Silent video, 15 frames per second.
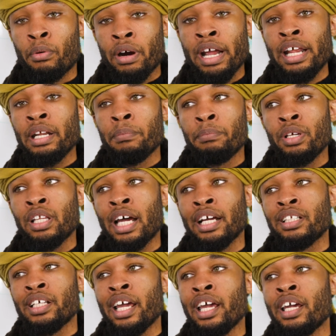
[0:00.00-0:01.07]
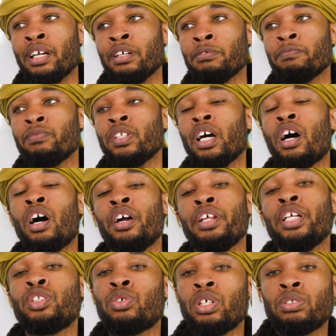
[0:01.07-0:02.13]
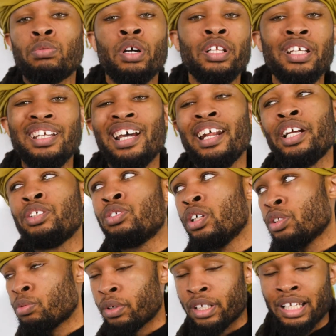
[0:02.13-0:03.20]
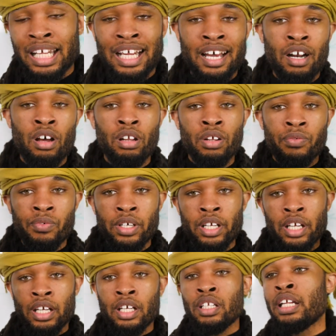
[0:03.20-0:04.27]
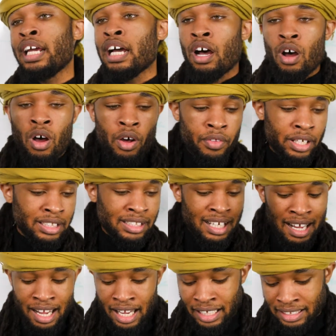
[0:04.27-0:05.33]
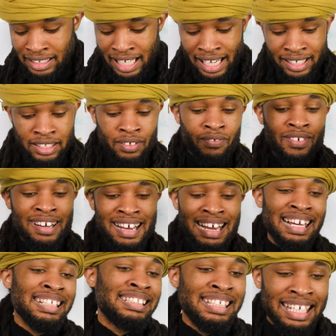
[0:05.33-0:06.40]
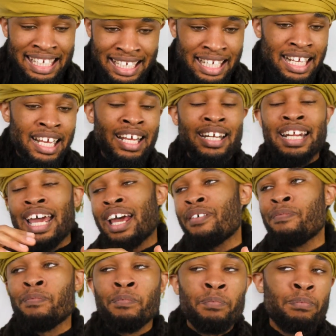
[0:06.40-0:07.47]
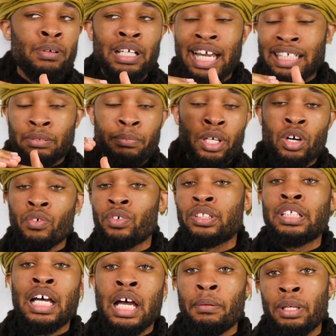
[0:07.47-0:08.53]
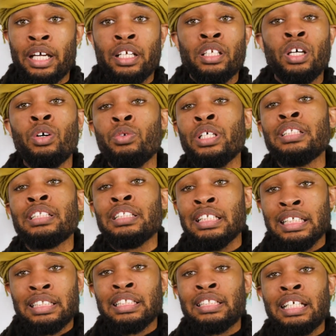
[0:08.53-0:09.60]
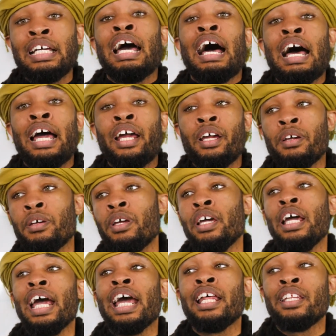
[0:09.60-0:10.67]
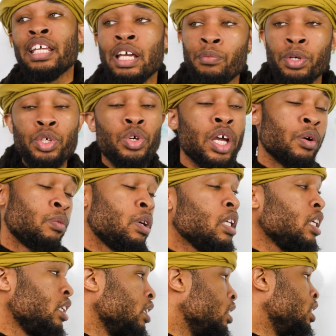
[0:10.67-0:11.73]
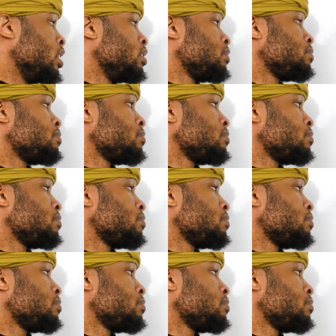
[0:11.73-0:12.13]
brand and be like, dang, are they trustworthy? Yeah, they trustworthy. They got all this context of content that has been over time. Like, yo, this is the guy. And then when you get really good